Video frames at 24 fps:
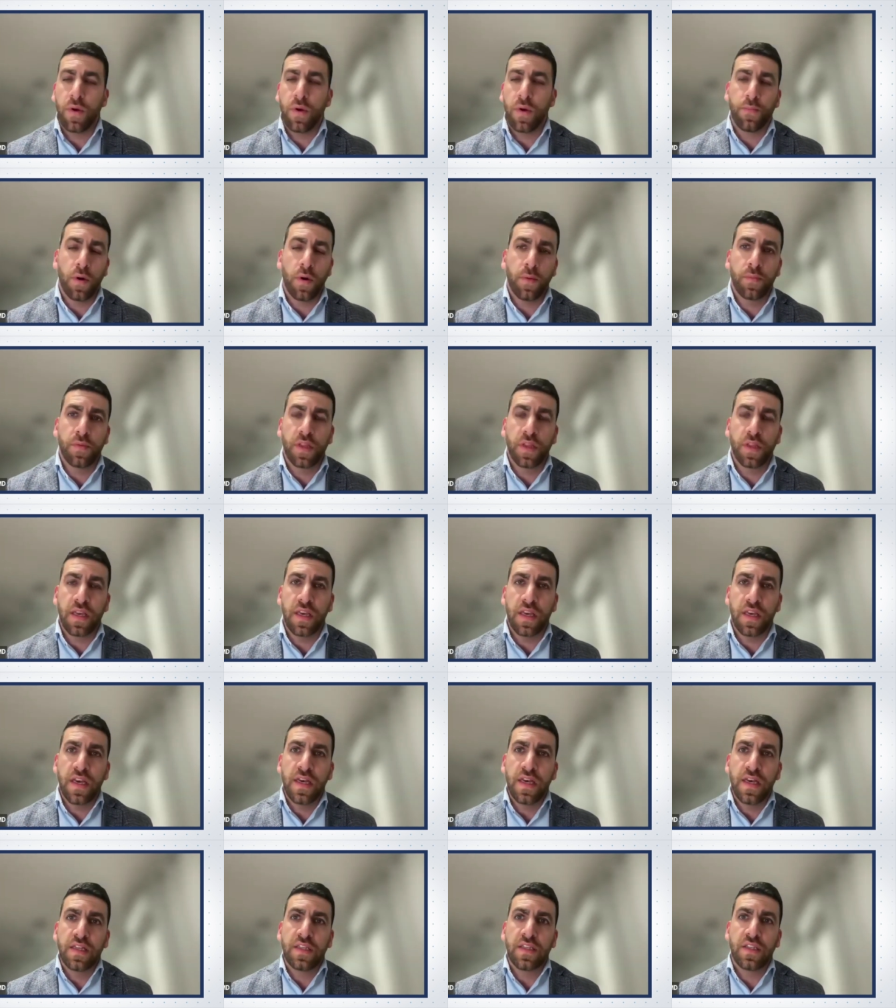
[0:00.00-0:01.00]
we're probably
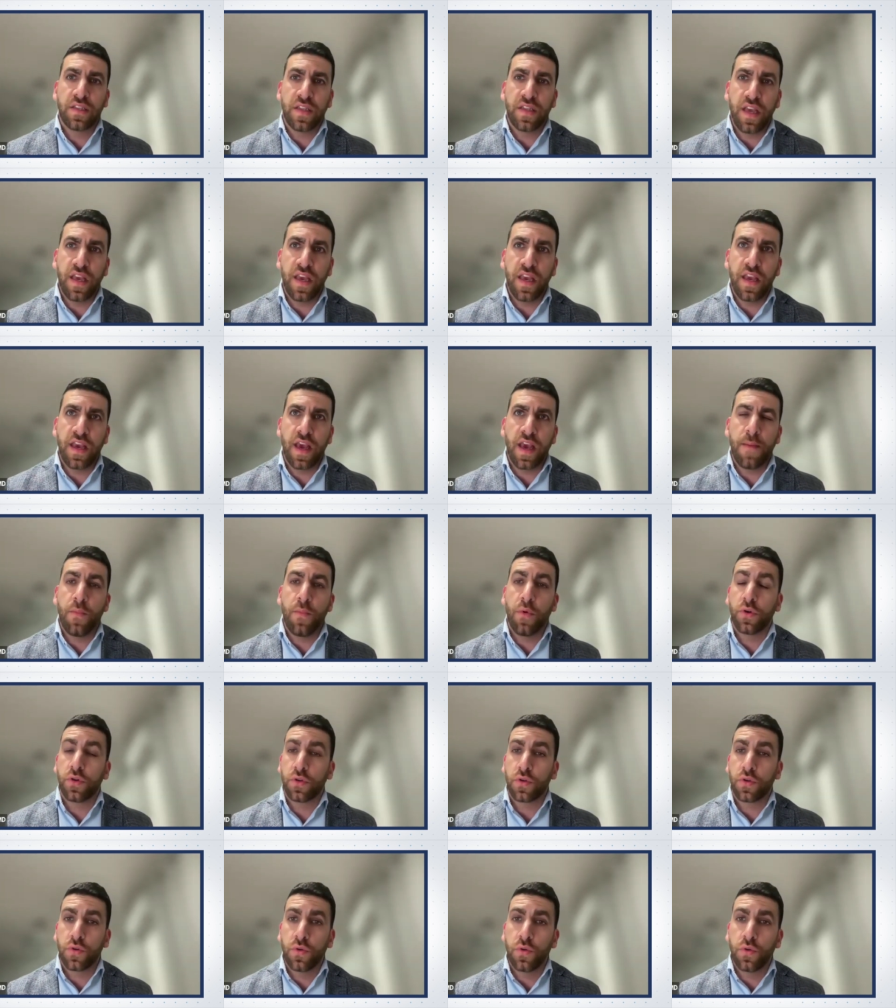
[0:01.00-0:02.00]
seeing a more true